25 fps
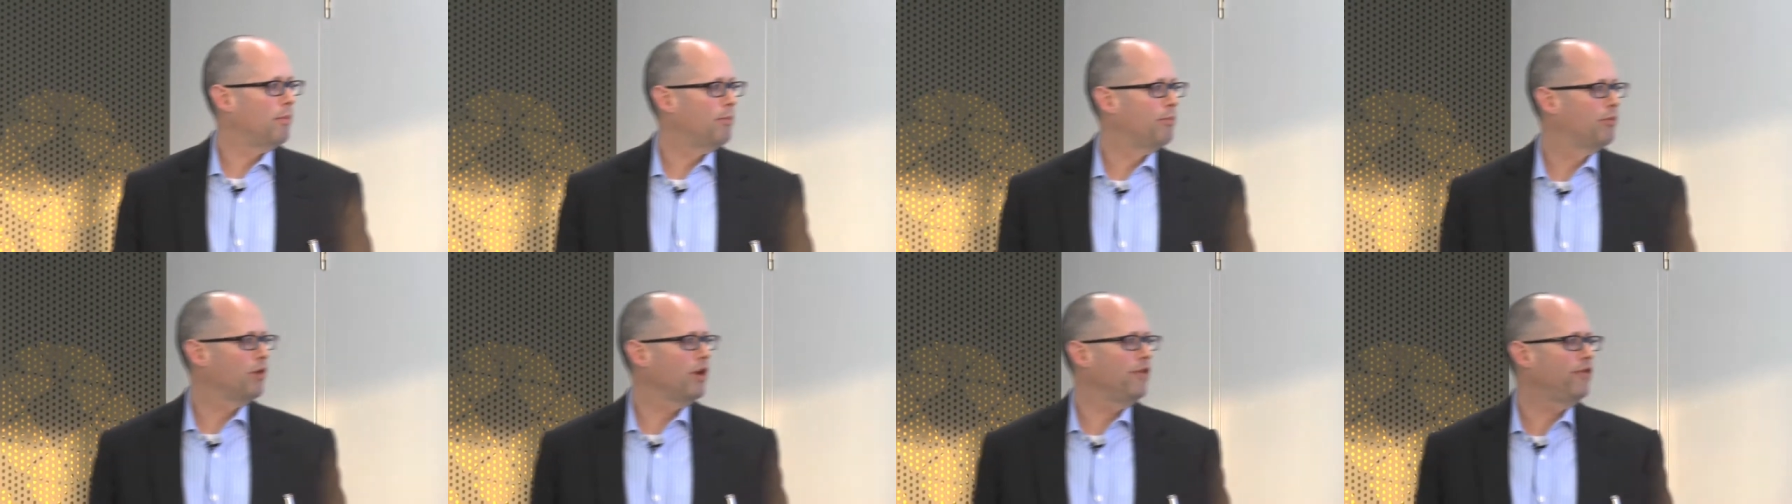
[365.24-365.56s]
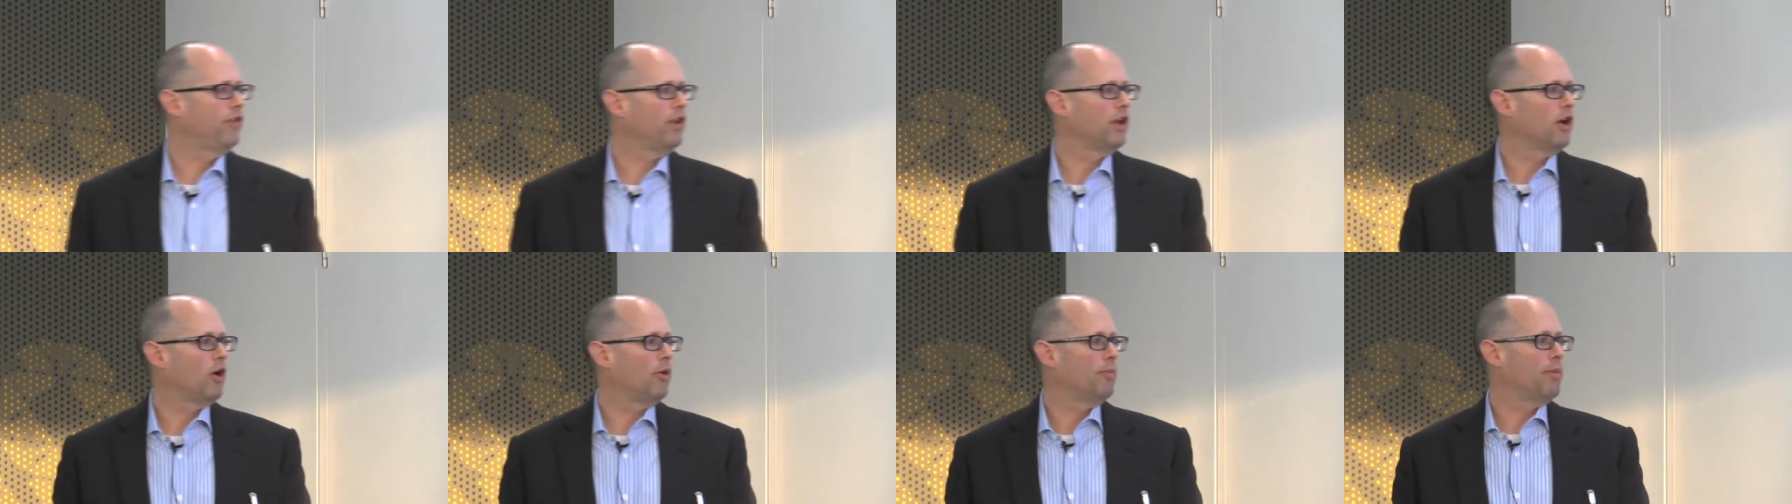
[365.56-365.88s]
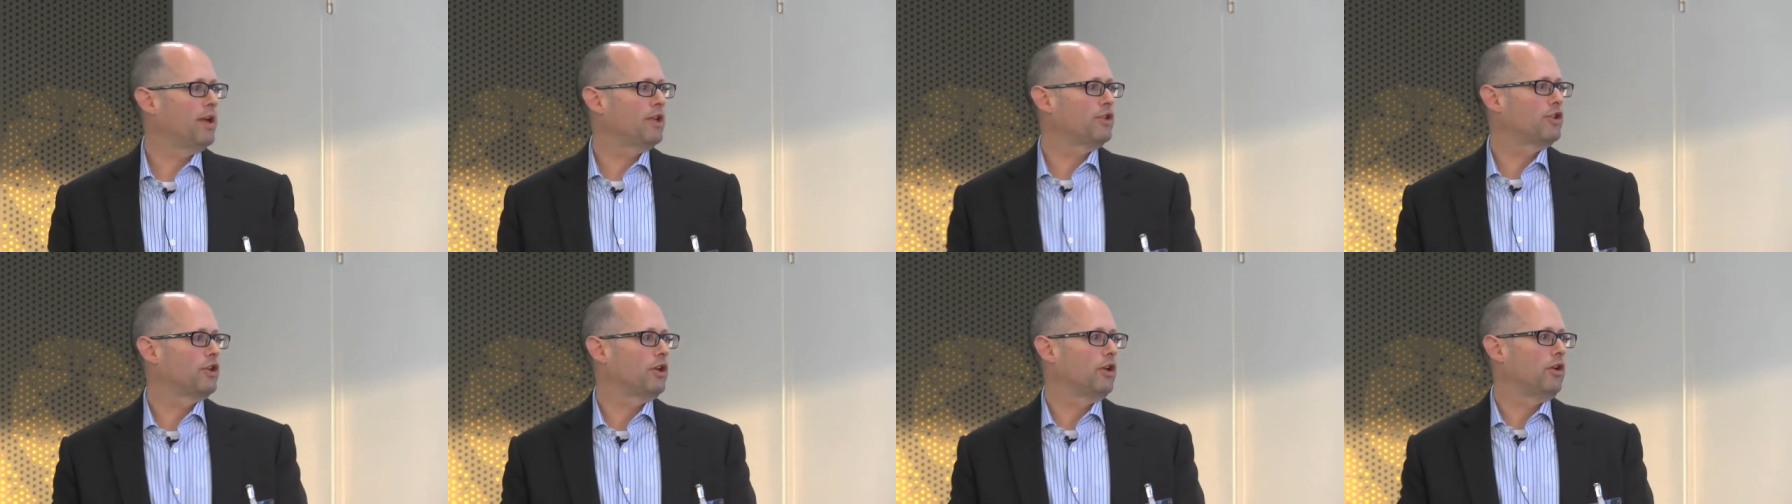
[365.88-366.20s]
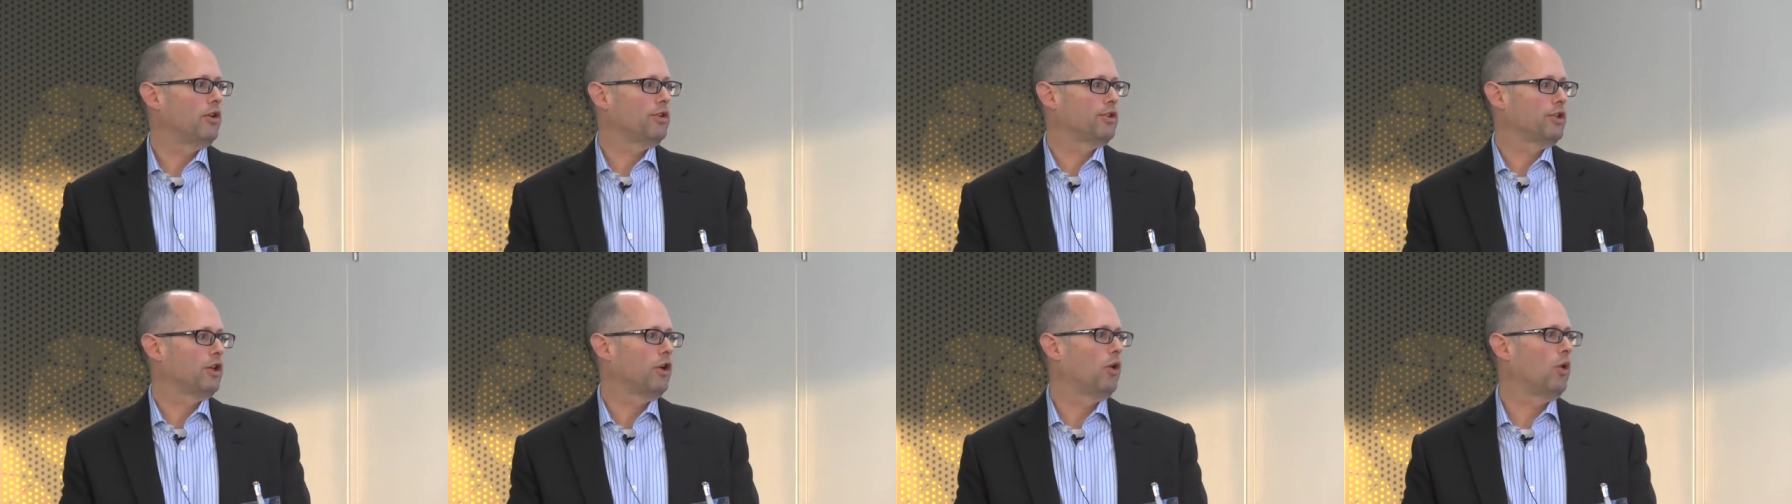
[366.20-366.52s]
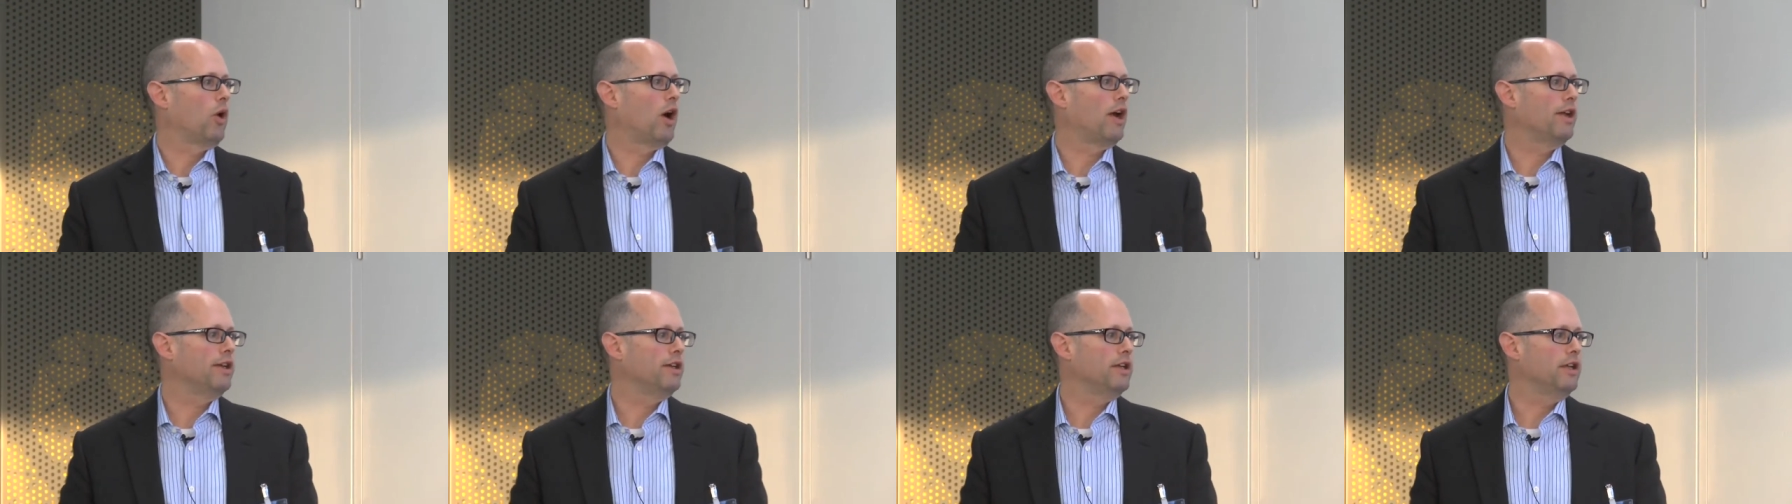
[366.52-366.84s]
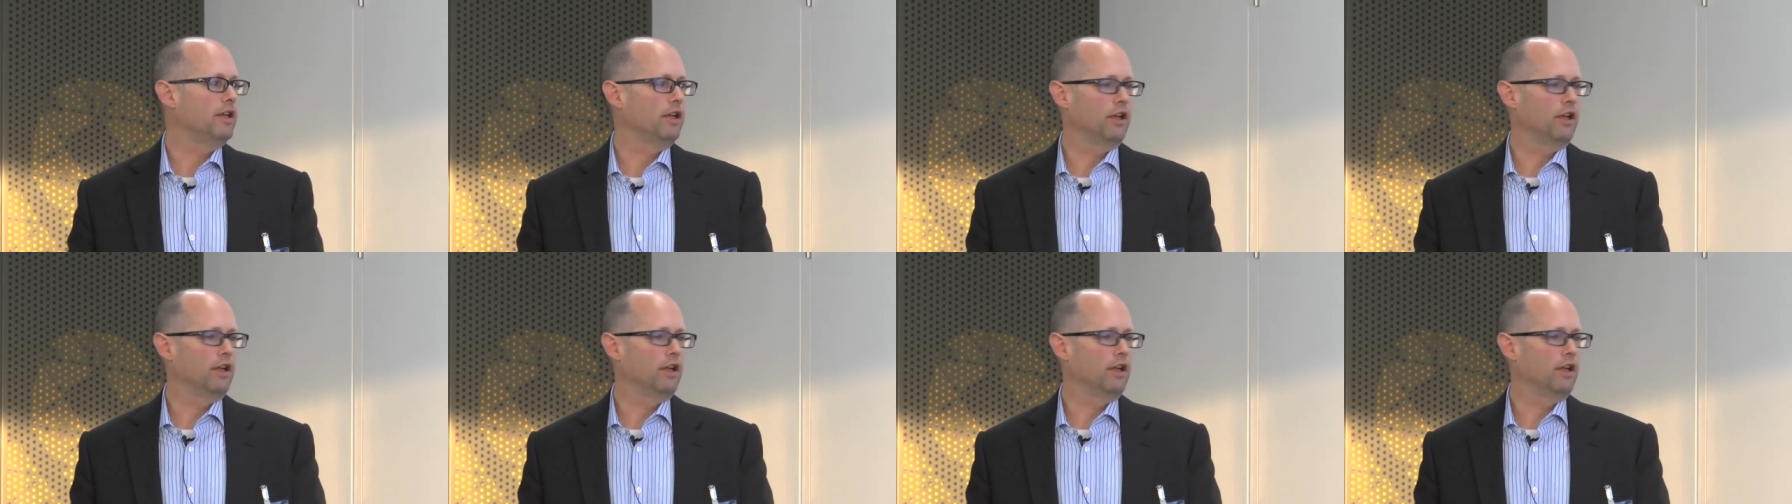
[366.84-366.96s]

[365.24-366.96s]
briefly, I'll mention also IT